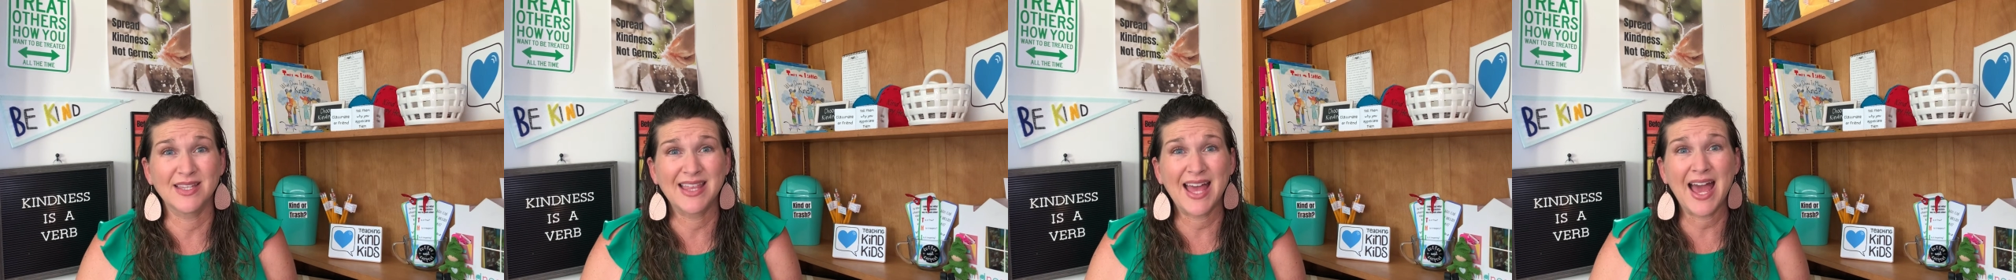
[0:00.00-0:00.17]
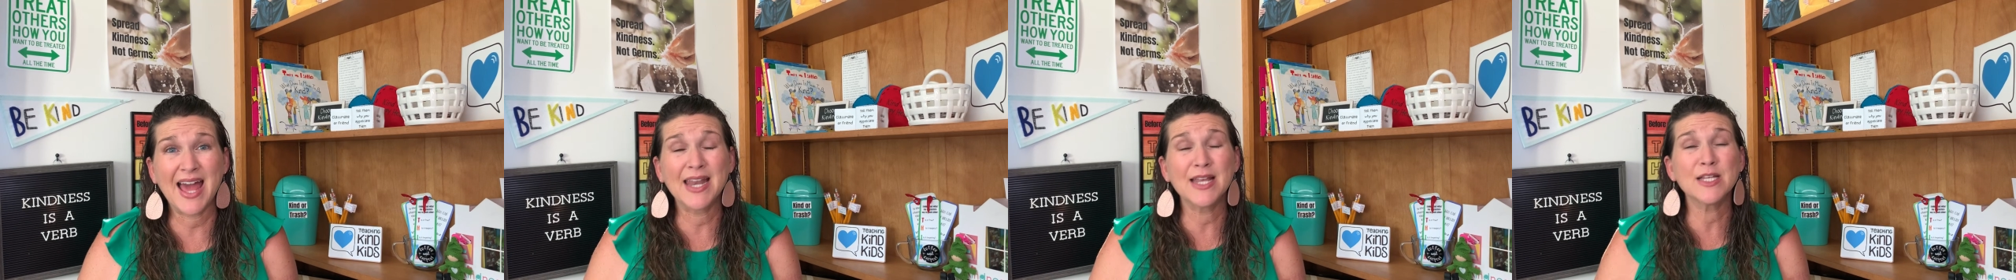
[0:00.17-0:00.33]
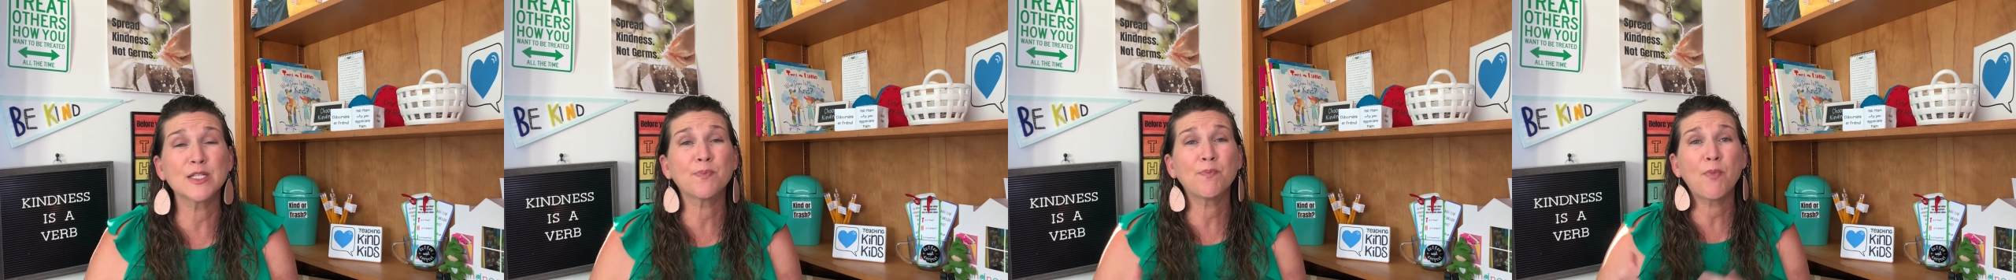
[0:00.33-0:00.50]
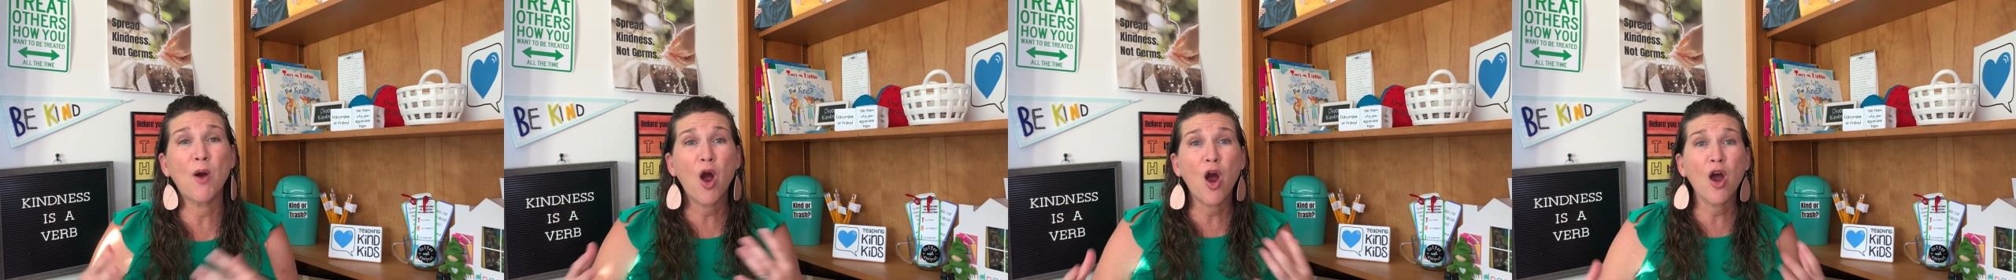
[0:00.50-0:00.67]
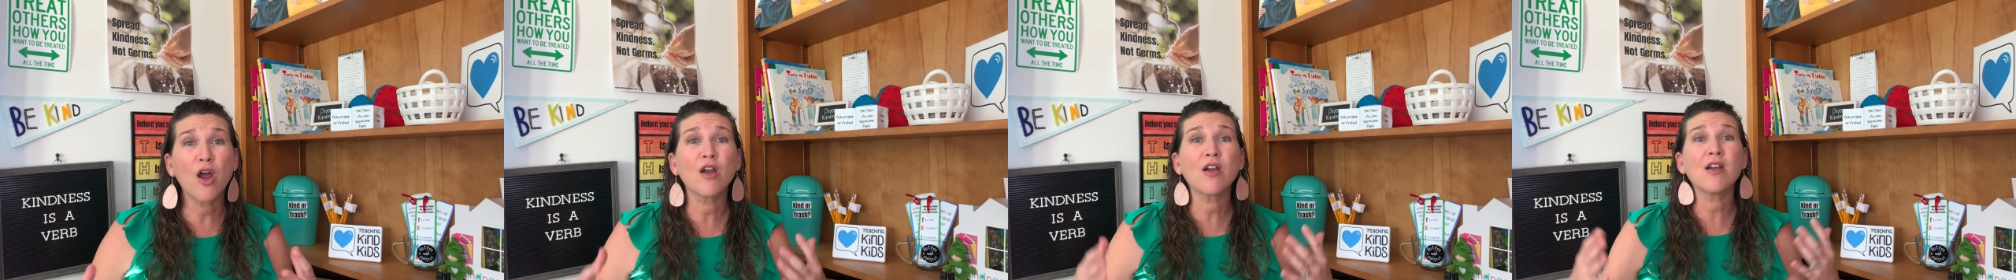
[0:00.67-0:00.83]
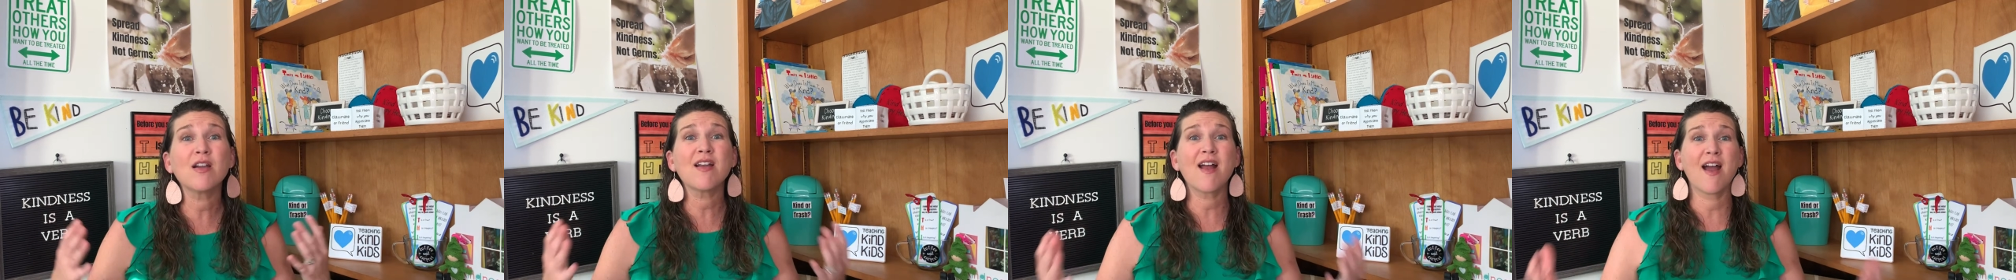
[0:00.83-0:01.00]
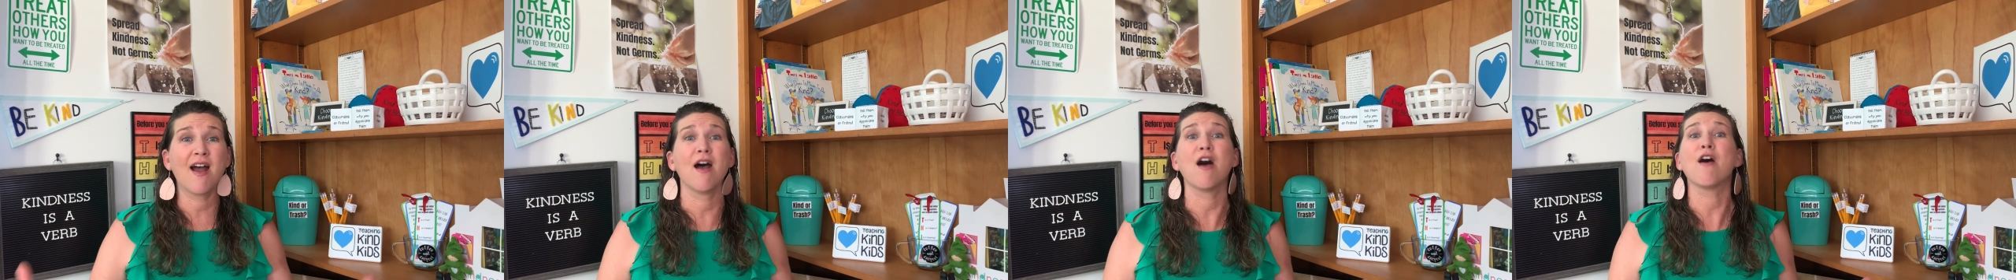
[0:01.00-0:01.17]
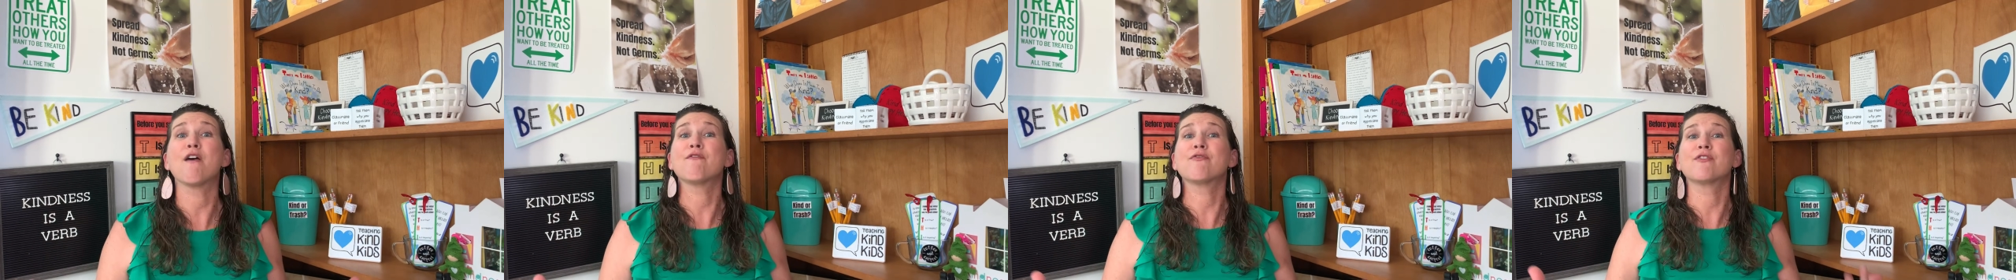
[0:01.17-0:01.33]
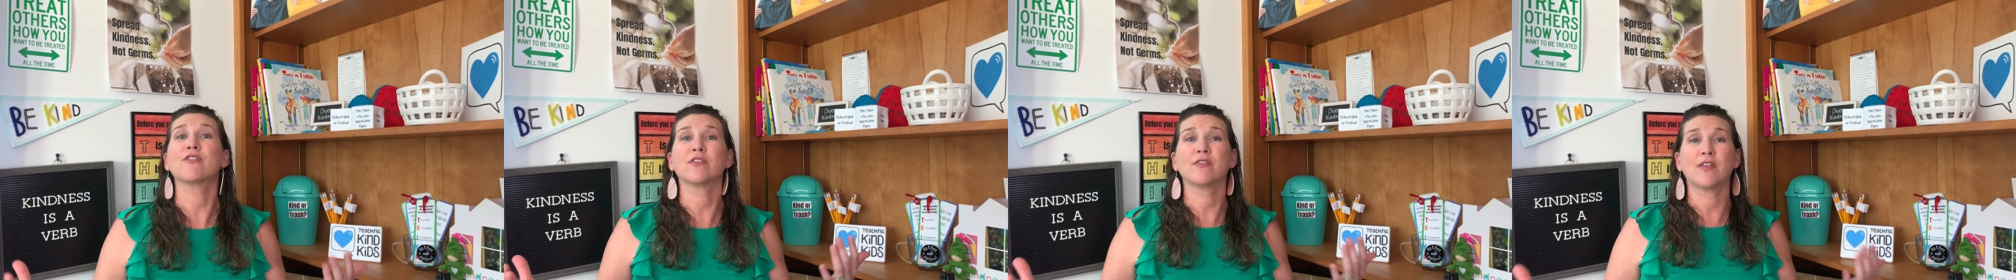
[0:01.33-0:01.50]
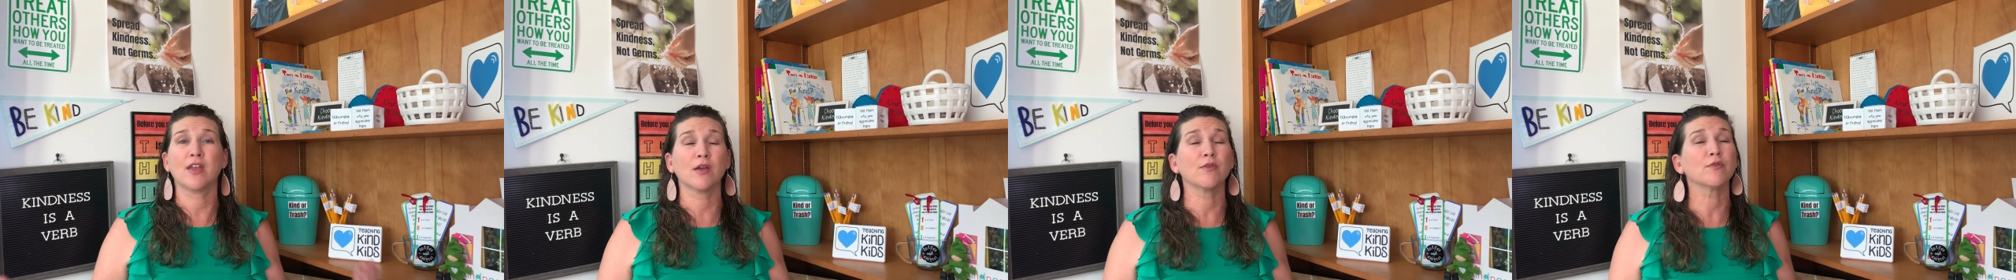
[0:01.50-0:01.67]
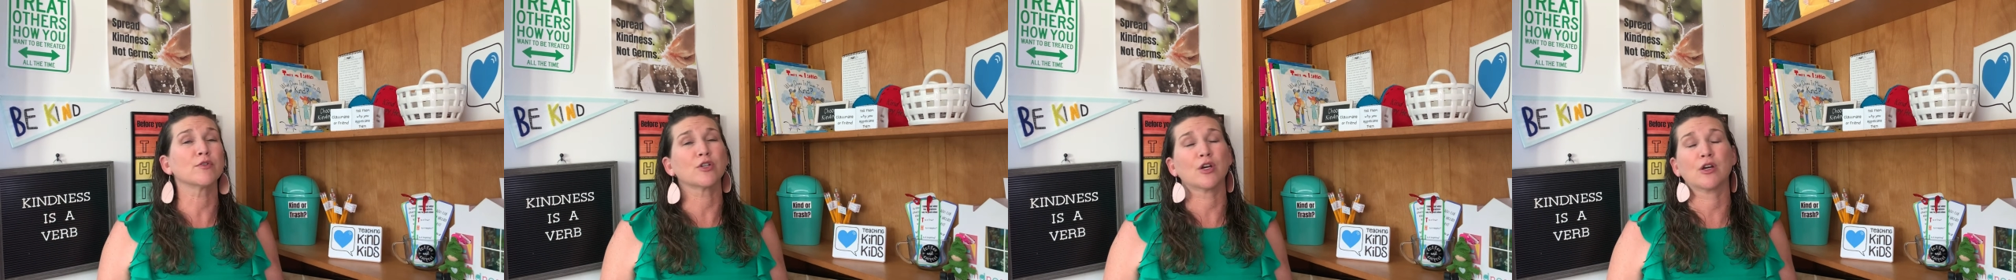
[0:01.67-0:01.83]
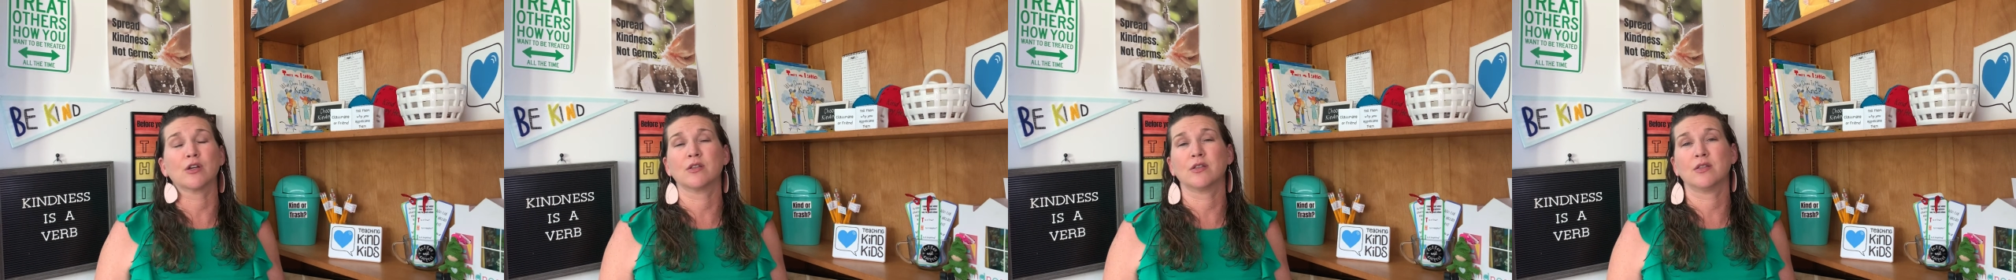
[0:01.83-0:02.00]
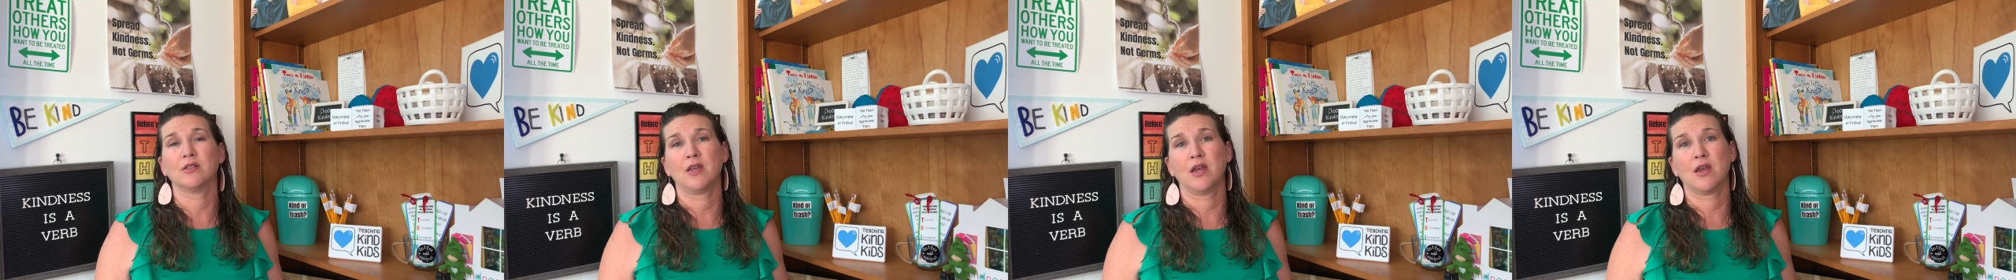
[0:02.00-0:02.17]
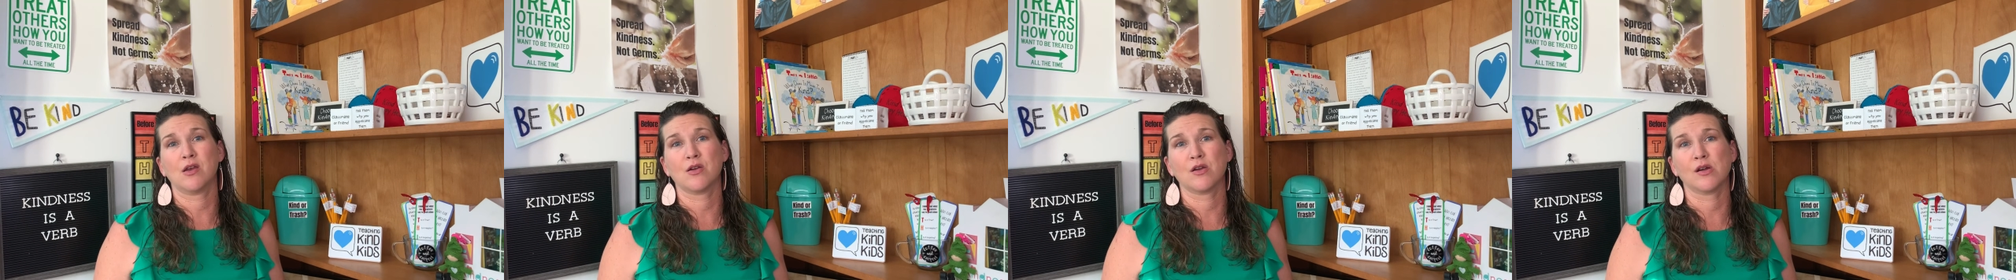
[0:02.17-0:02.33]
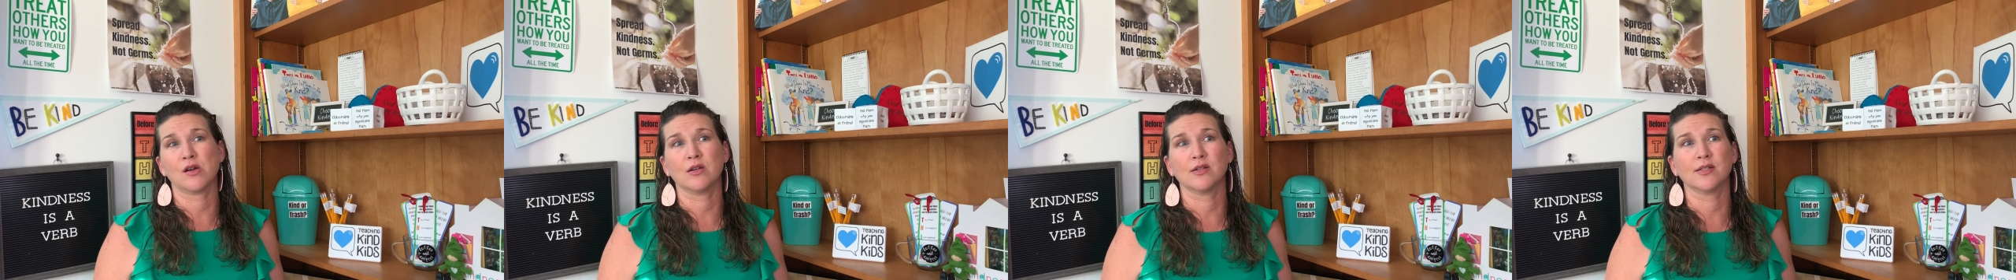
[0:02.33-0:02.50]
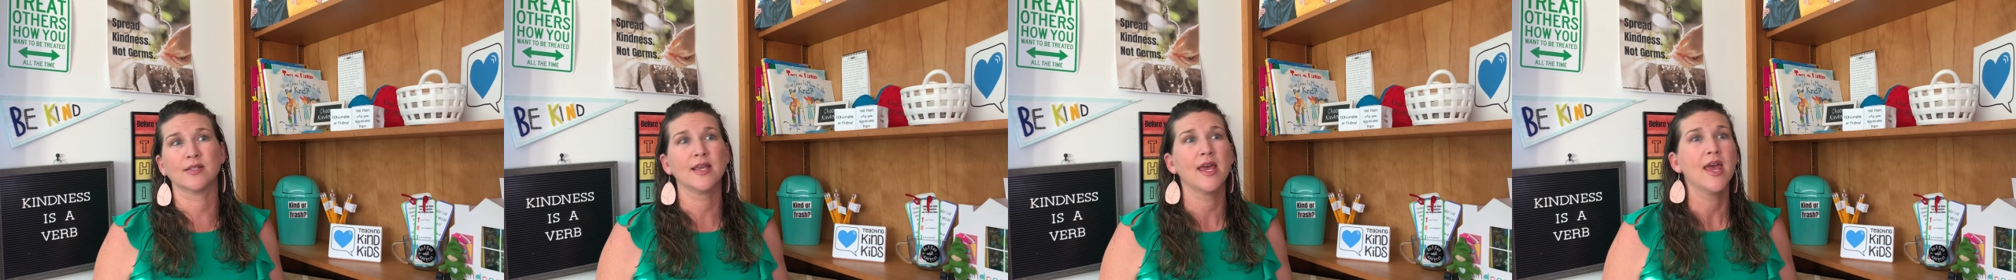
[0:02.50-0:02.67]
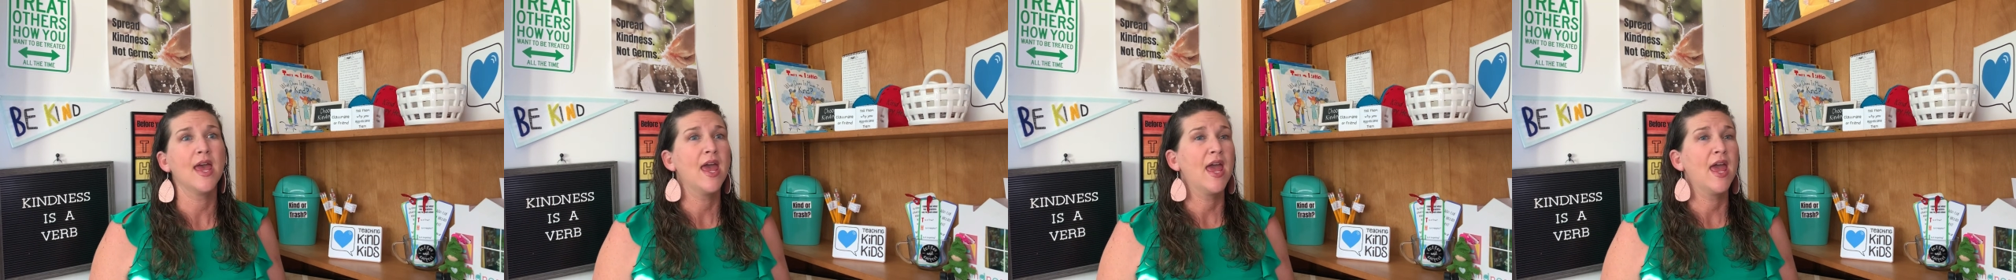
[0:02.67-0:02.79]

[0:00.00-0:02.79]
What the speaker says: That is part of their language arts standards.